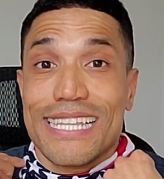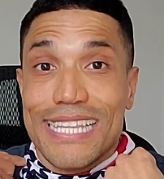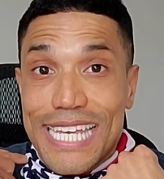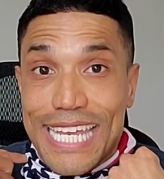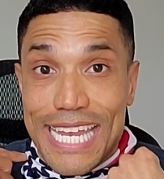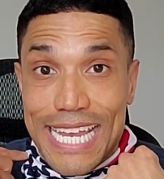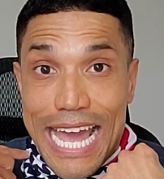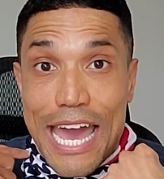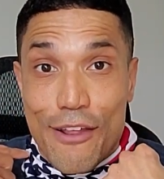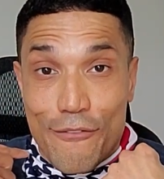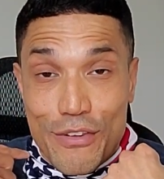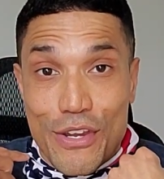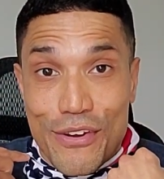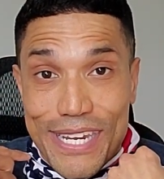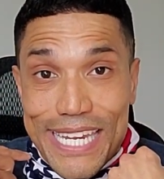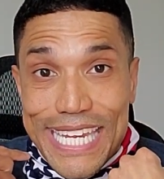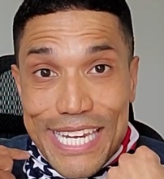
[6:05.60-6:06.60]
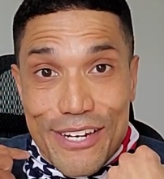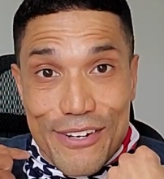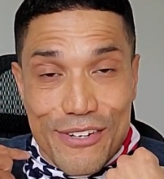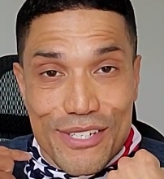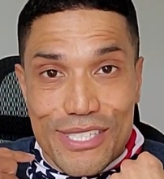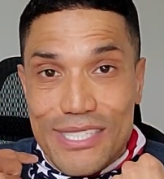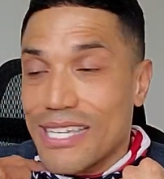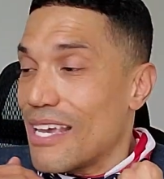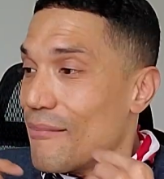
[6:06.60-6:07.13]
leaking out of your
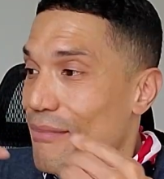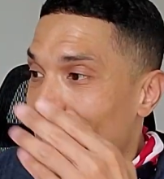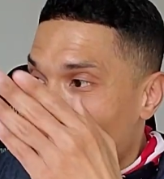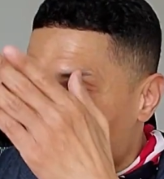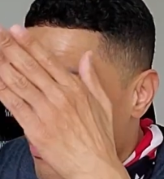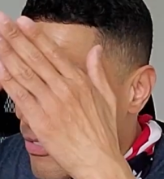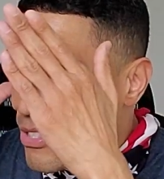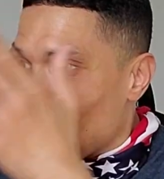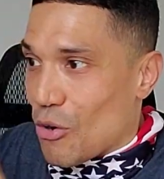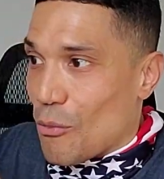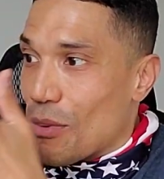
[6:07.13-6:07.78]
ears because of so